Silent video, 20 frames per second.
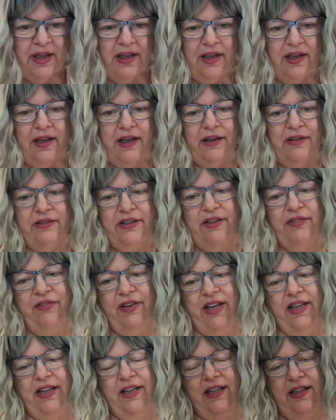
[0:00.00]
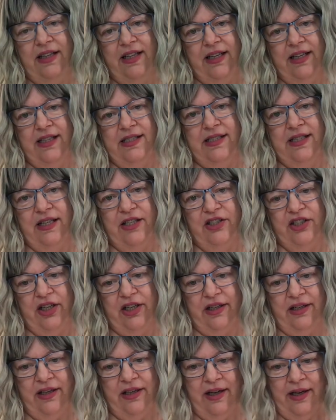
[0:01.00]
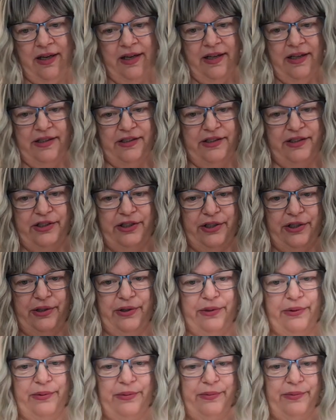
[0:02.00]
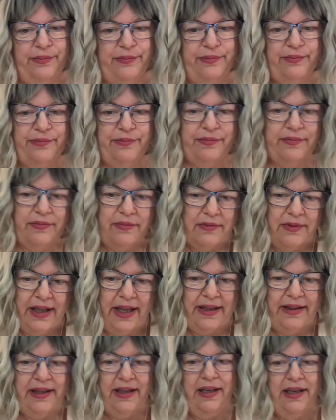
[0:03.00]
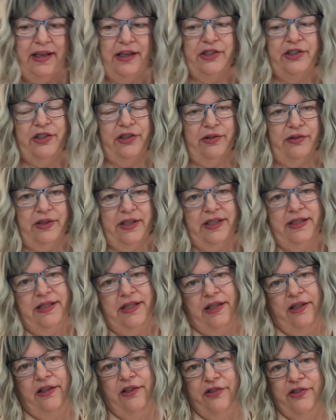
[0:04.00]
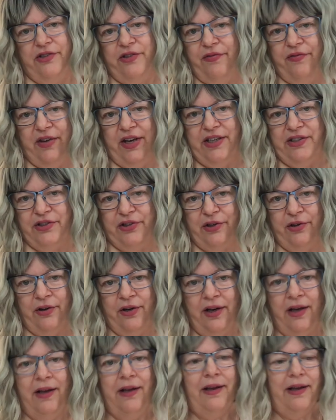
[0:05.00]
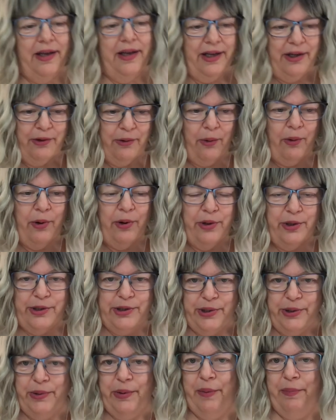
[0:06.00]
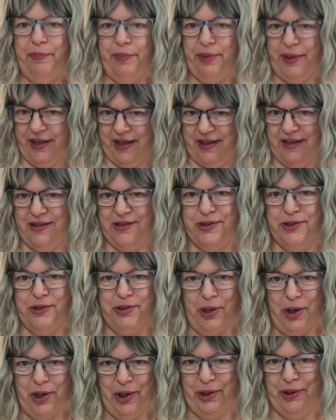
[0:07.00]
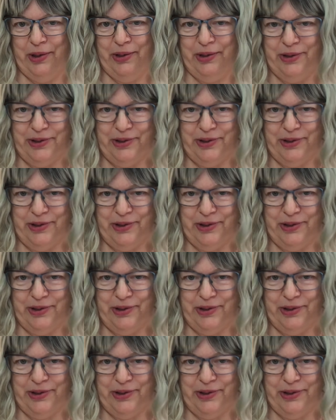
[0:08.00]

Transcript: you know, defending the decision to let the issue continue to fester in order to appease Donald